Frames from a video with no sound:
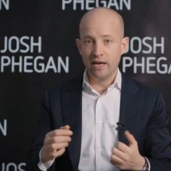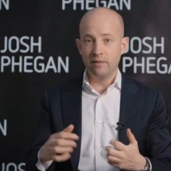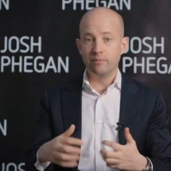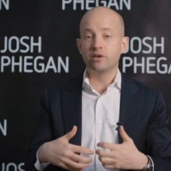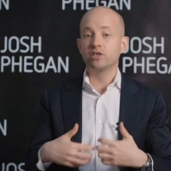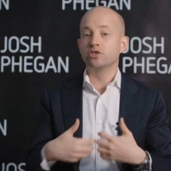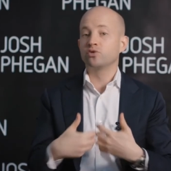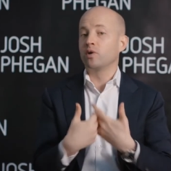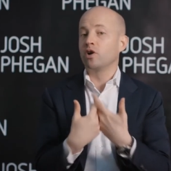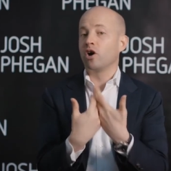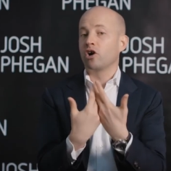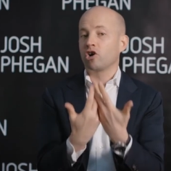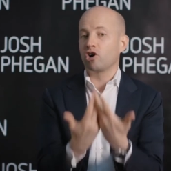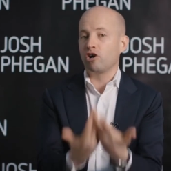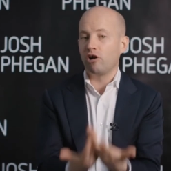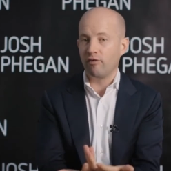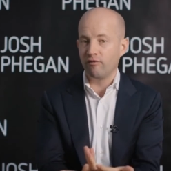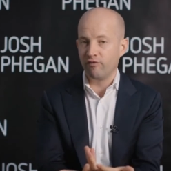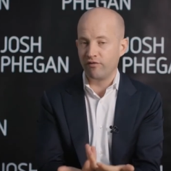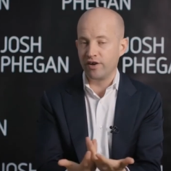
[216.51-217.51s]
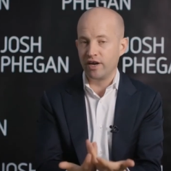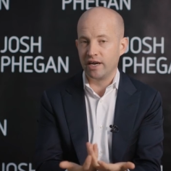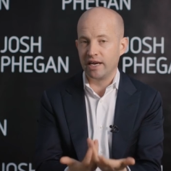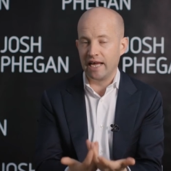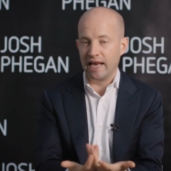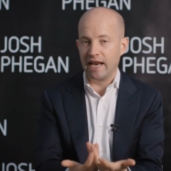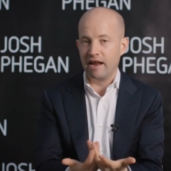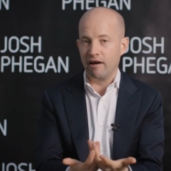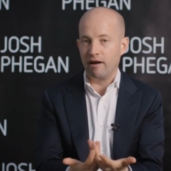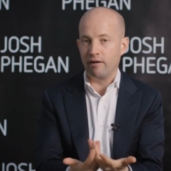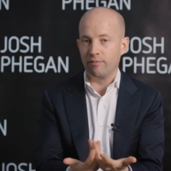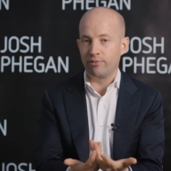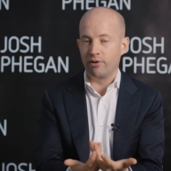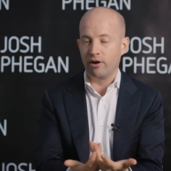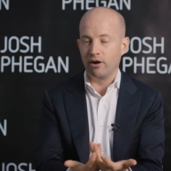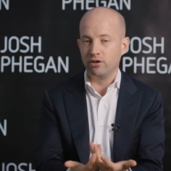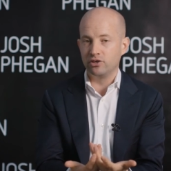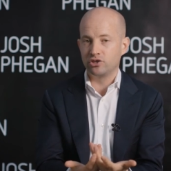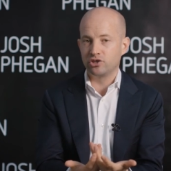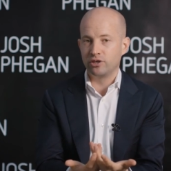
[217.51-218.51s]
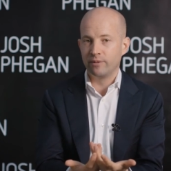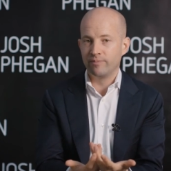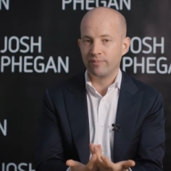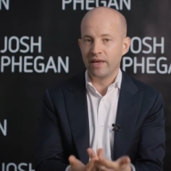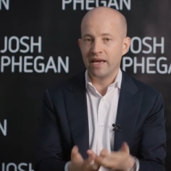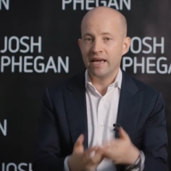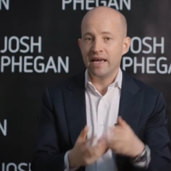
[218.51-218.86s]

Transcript: because we're not confident in our approach.